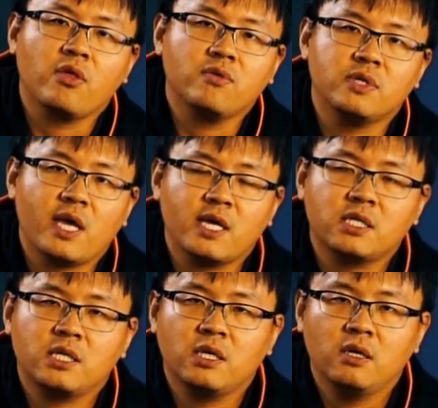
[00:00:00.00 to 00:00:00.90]

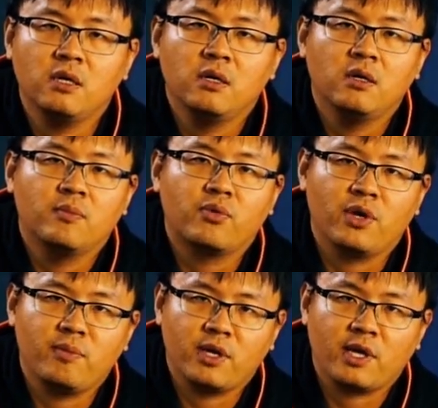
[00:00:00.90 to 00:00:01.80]
enthusiast,
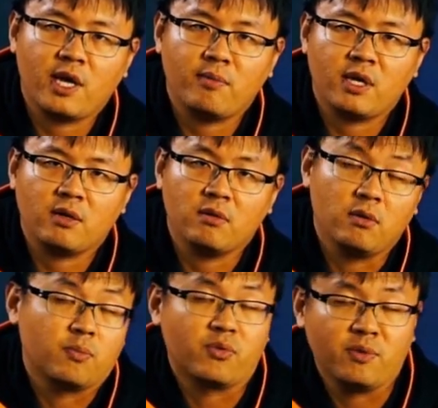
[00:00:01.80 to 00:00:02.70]
premium gaming
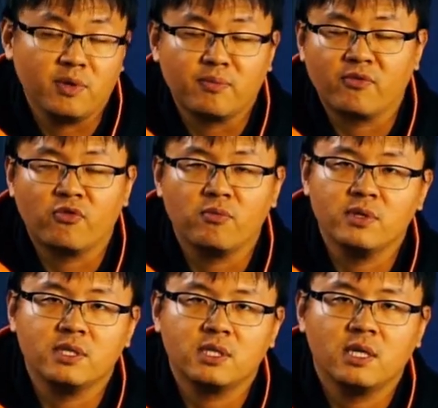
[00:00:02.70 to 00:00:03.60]
or the premium
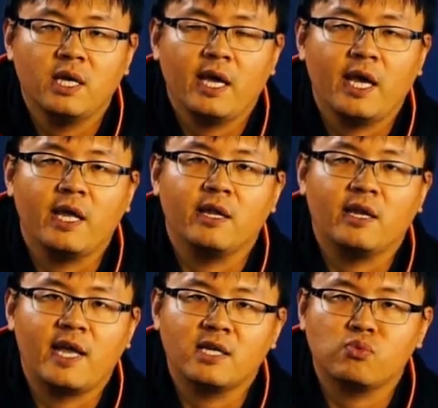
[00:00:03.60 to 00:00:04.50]
performance, and
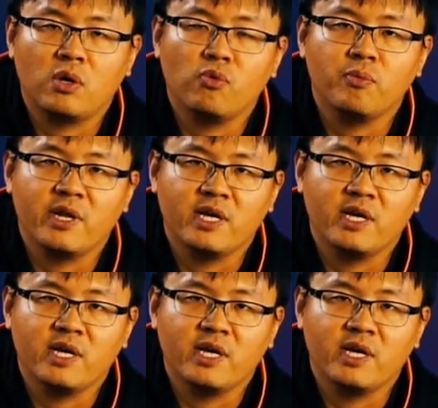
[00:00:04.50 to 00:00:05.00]
the last one will be